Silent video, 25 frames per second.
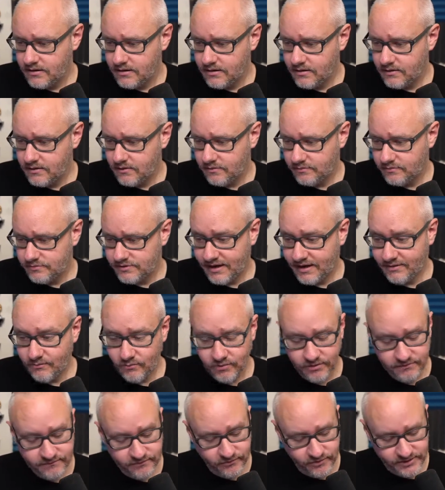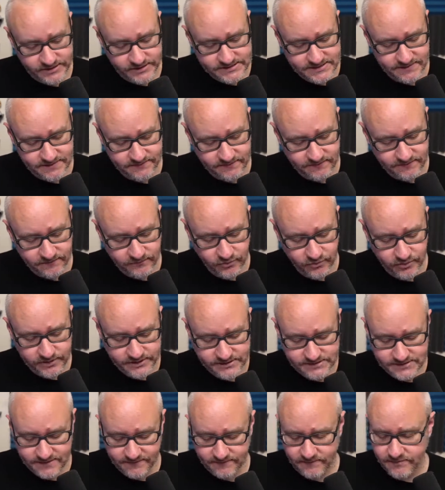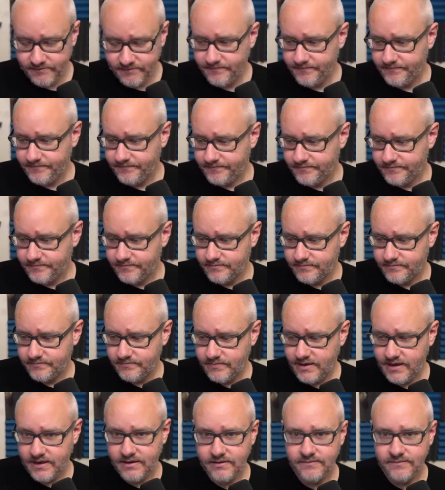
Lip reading: oh, not 147, 47. Yeah.